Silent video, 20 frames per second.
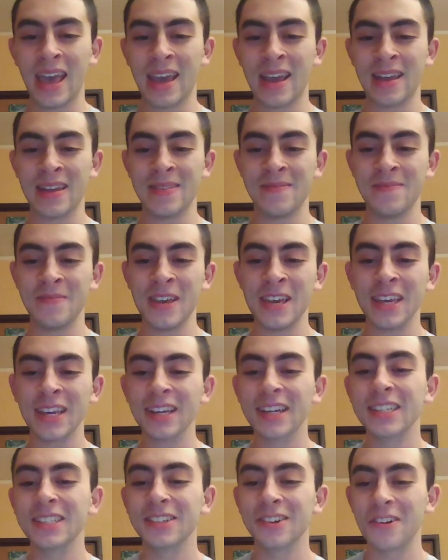and being
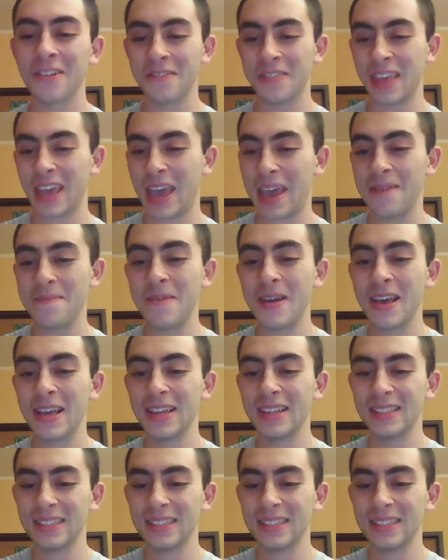in control of the game.